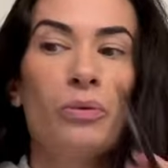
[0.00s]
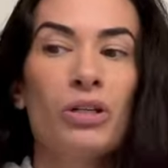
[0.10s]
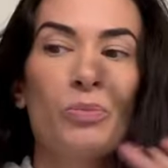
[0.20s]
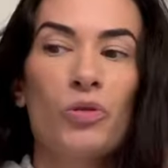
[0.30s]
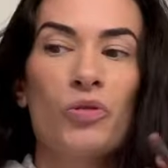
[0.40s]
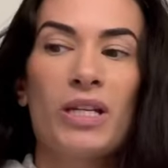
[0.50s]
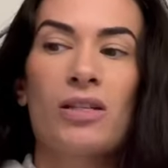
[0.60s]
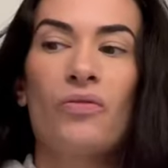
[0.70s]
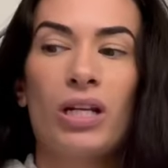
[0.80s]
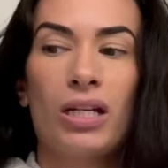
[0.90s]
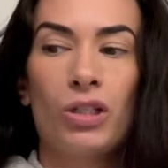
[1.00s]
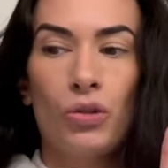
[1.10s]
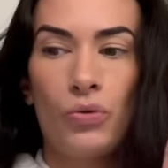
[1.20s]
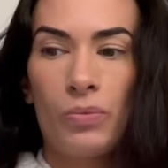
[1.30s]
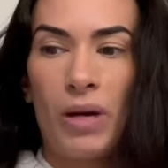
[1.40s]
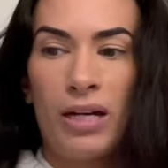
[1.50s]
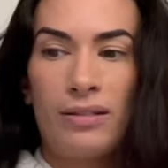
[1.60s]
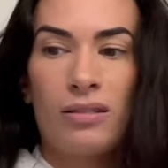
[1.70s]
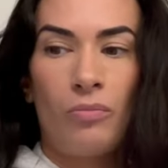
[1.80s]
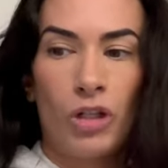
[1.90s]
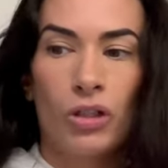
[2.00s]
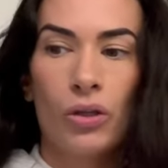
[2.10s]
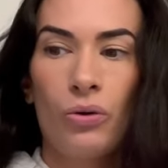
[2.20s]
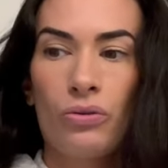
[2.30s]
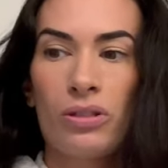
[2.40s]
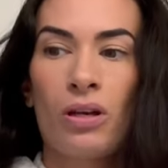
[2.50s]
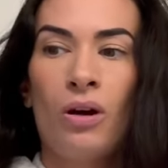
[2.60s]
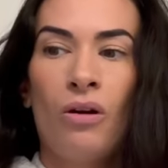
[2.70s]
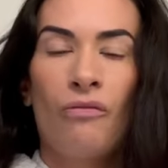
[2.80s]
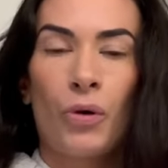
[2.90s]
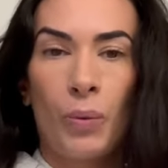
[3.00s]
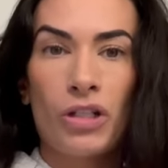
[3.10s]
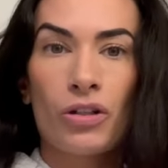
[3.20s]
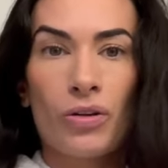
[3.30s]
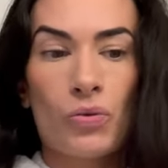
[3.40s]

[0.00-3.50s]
When it proved to myself that I could use my summer clothes for winter as